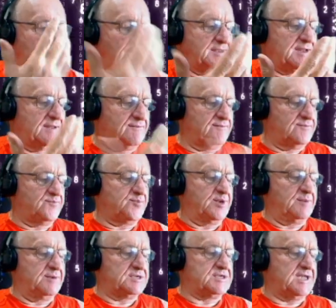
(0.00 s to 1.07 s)
I mean,
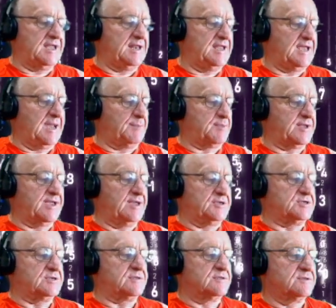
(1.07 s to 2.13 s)
pretty much any
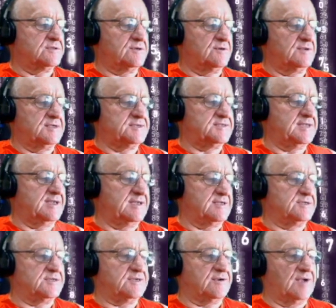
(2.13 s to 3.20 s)
application. So let's take
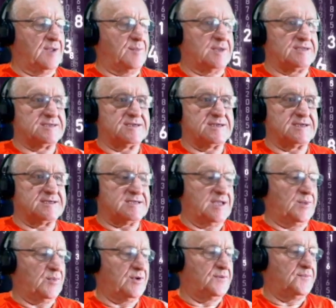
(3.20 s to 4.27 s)
Instagram as an
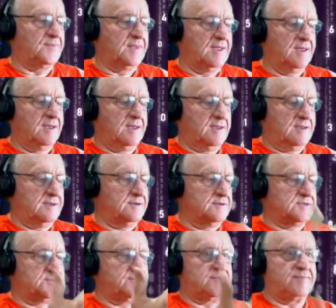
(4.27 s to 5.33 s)
example.
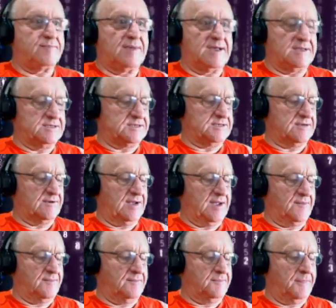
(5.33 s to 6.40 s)
Here's my
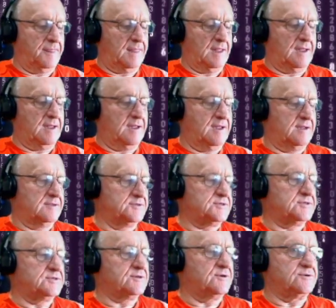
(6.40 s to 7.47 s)
Instagram. Uh,
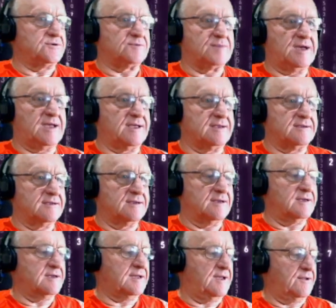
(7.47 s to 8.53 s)
let's just go to my
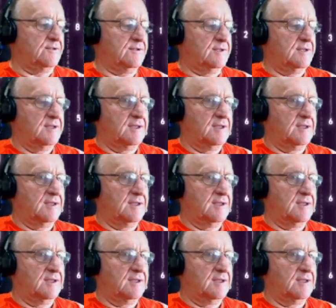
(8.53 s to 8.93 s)
account,